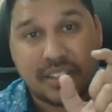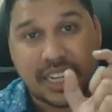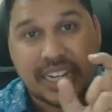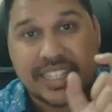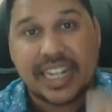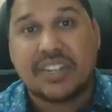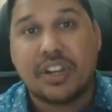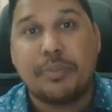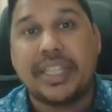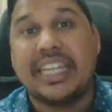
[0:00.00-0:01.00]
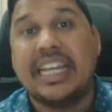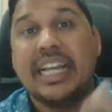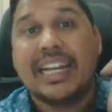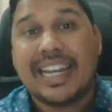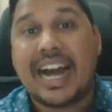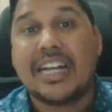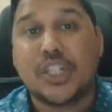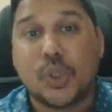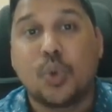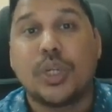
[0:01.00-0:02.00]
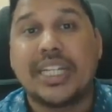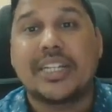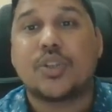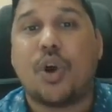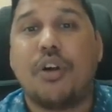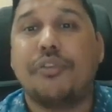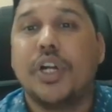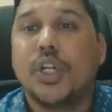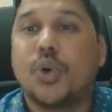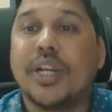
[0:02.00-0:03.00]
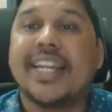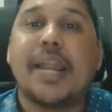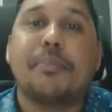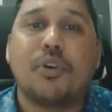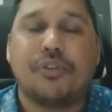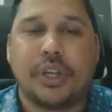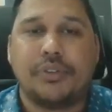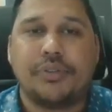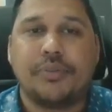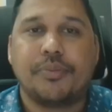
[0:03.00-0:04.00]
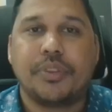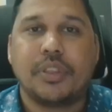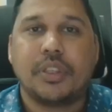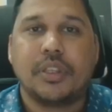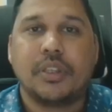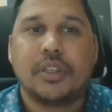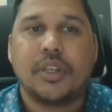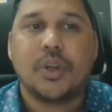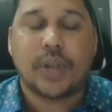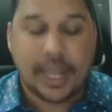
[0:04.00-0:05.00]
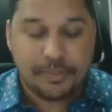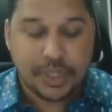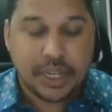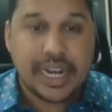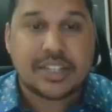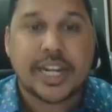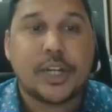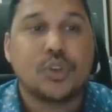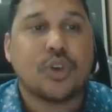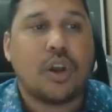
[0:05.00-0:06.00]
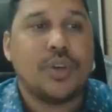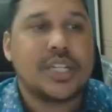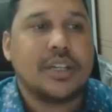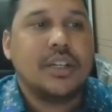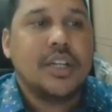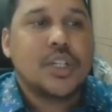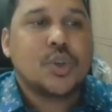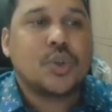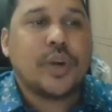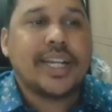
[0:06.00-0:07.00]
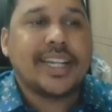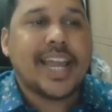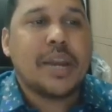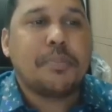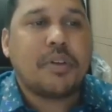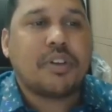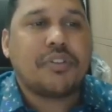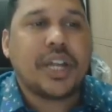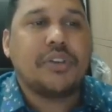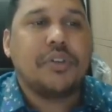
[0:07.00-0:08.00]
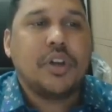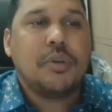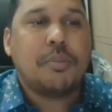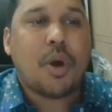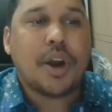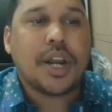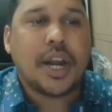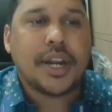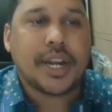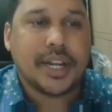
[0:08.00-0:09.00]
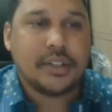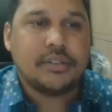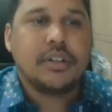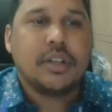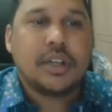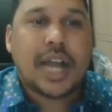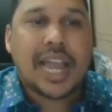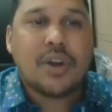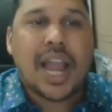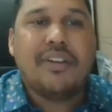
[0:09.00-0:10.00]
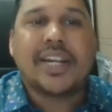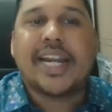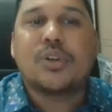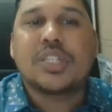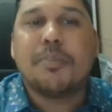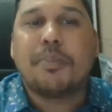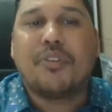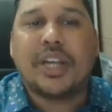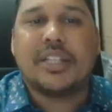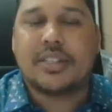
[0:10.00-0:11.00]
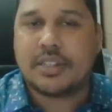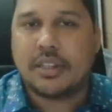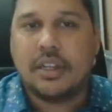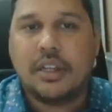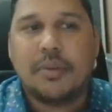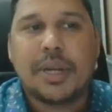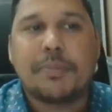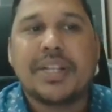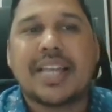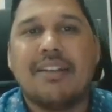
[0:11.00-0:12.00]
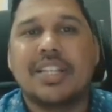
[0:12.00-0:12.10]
result will be the last two digits of 29 power 5. Okay, let's try to solve it. So 29 power 5 mod 100. I will try to simplify this. It means I will